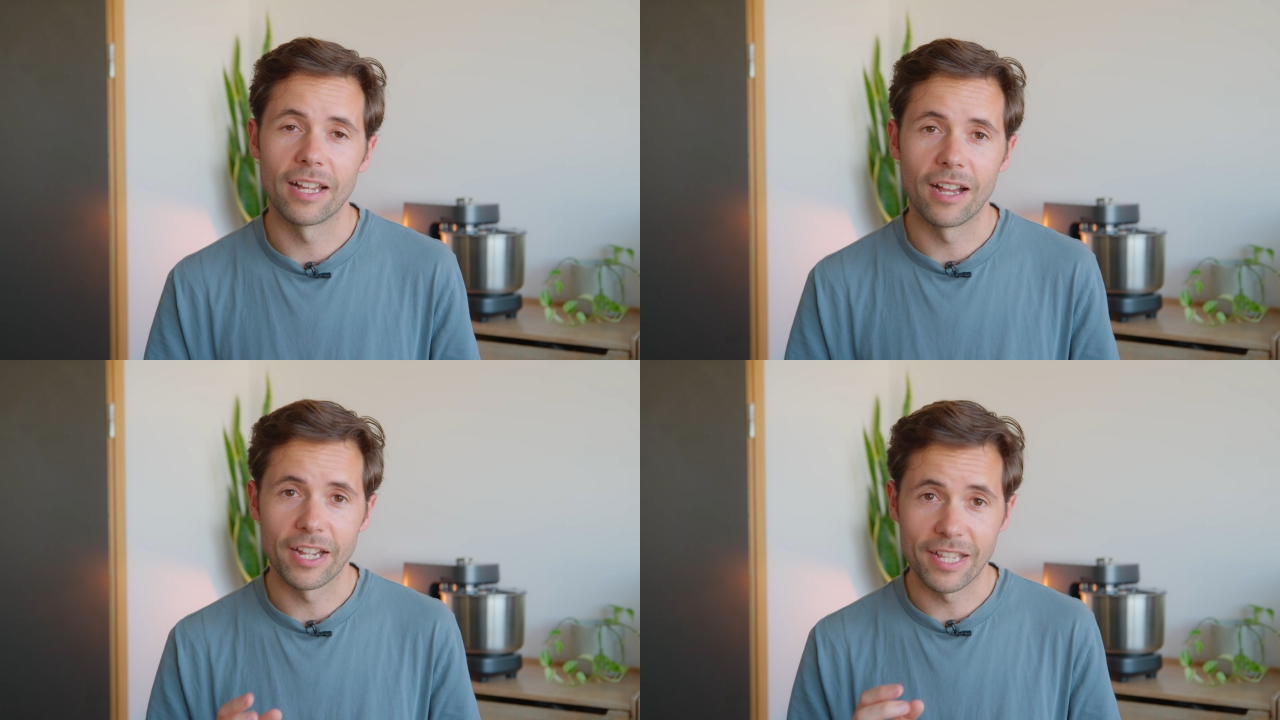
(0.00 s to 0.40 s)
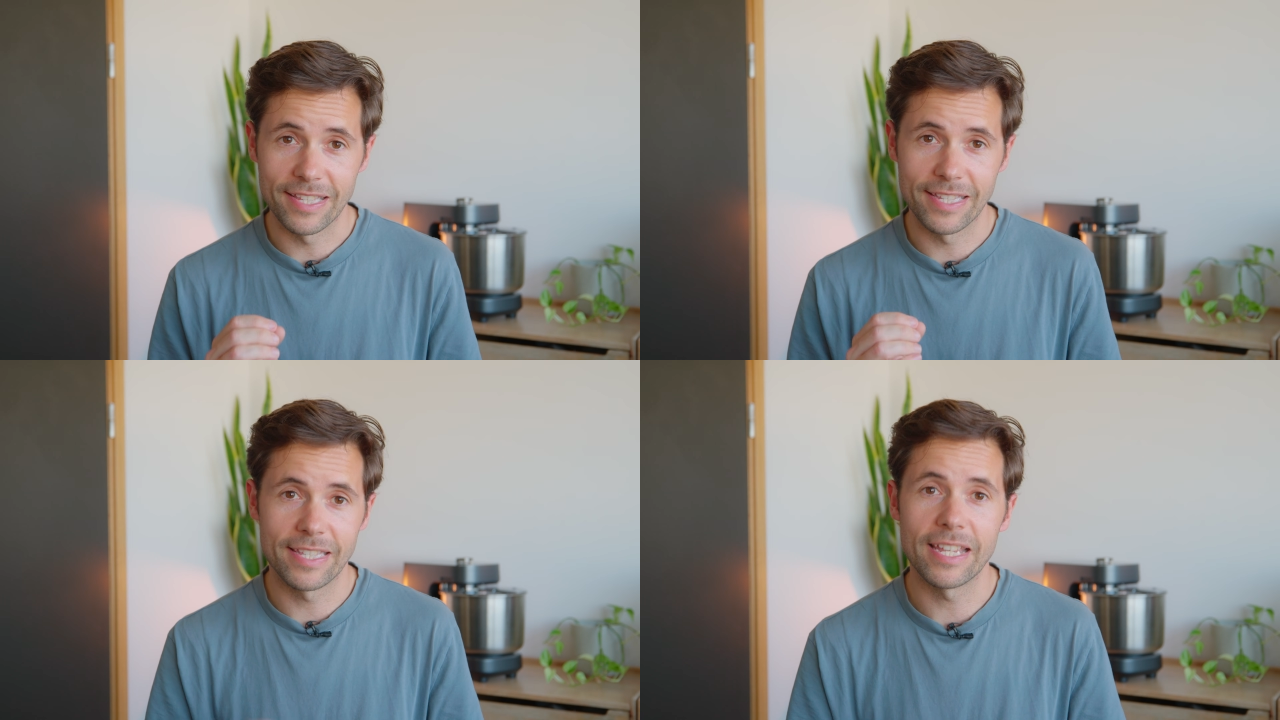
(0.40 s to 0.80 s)
I
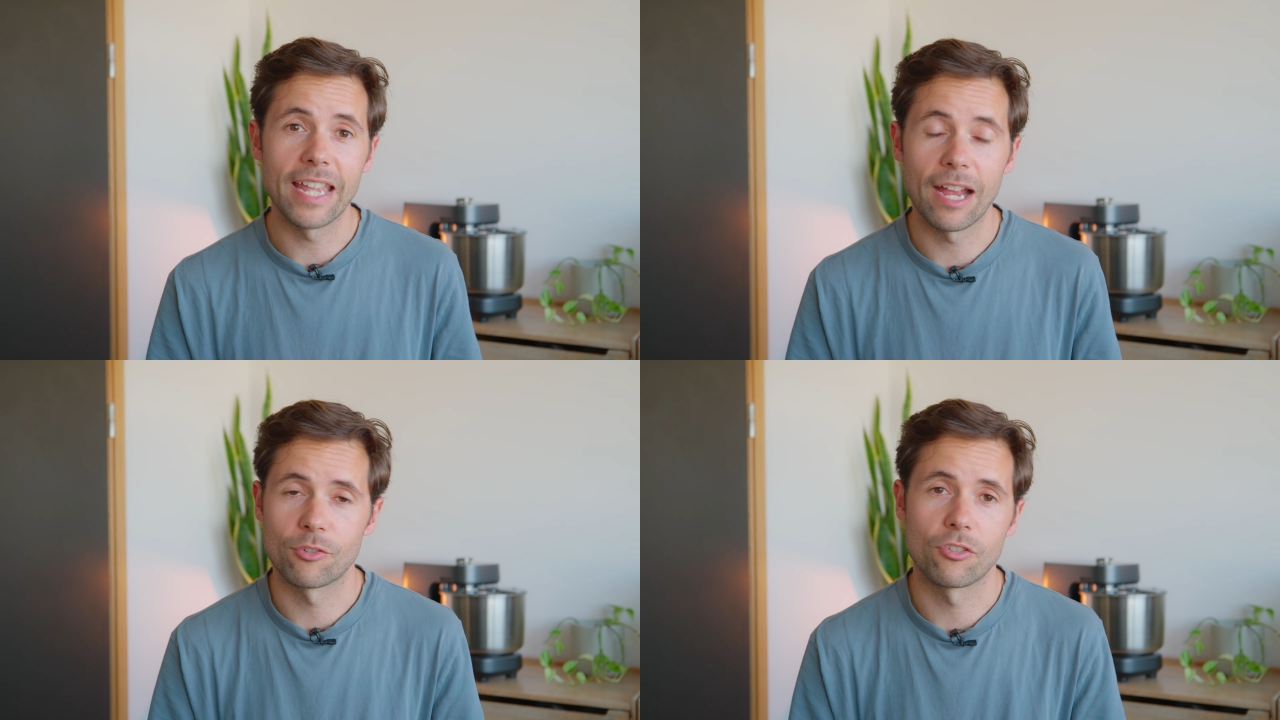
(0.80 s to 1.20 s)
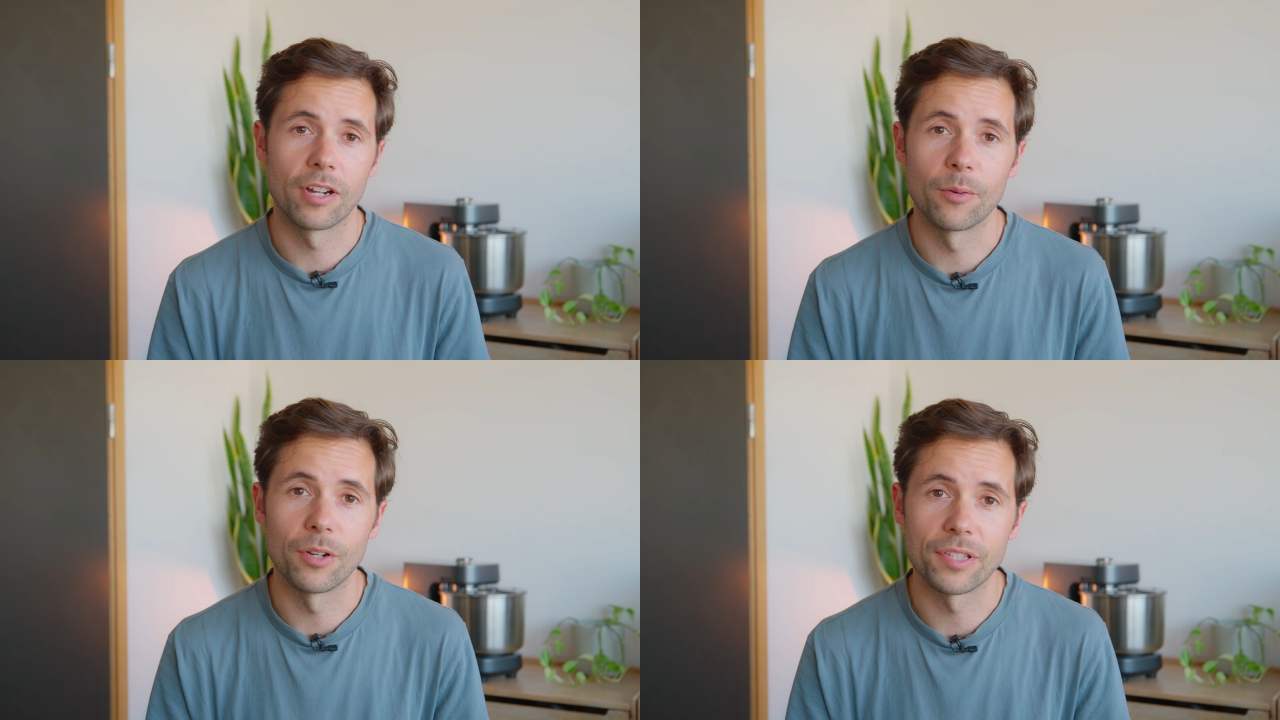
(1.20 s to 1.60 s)
could see how
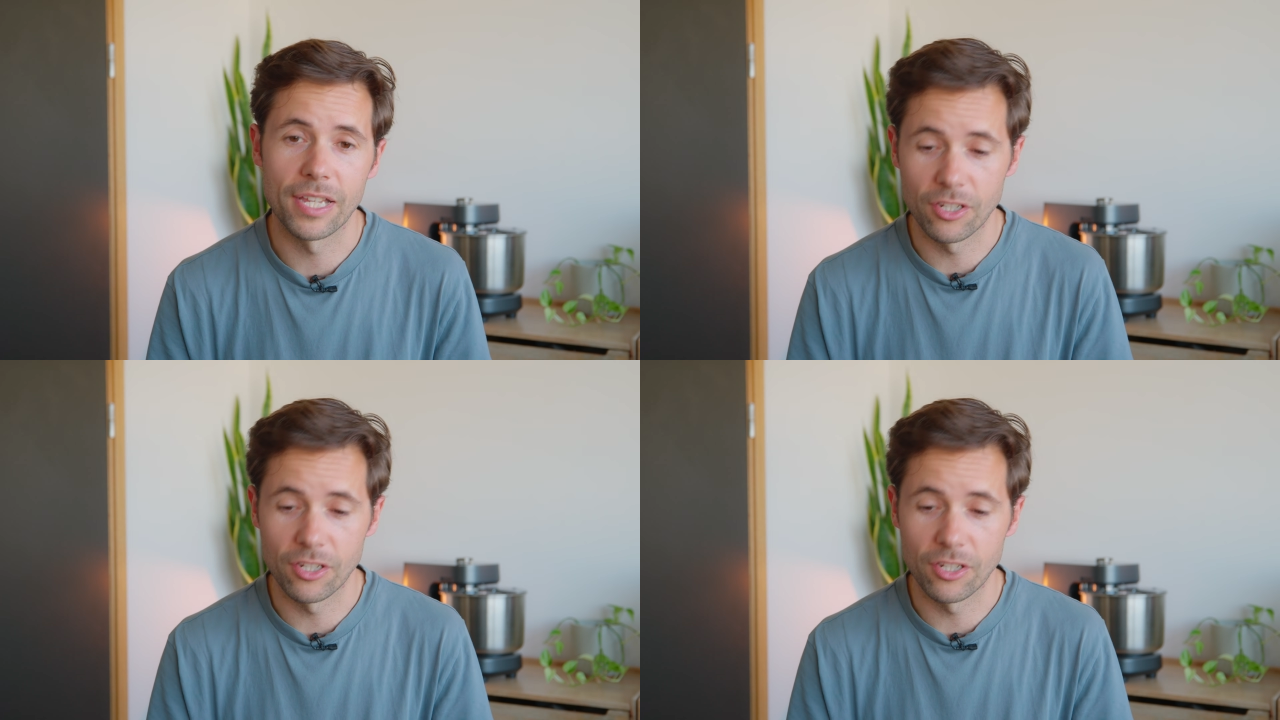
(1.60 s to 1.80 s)
strong it was,